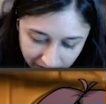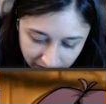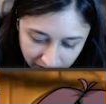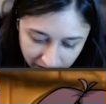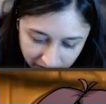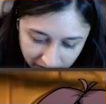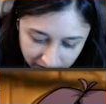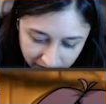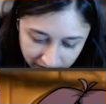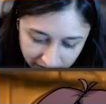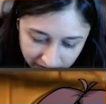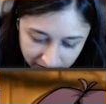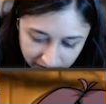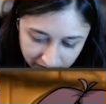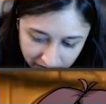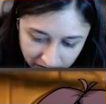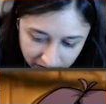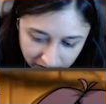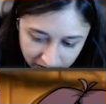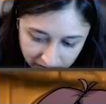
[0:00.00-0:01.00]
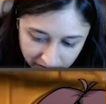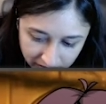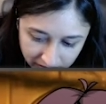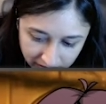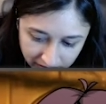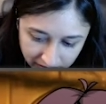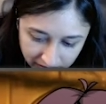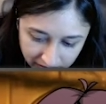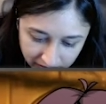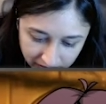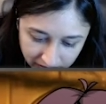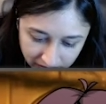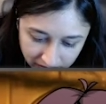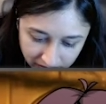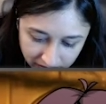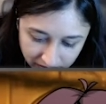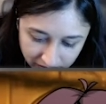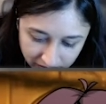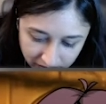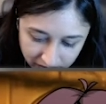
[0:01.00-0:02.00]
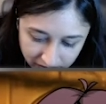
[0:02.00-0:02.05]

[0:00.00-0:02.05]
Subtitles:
[no speech]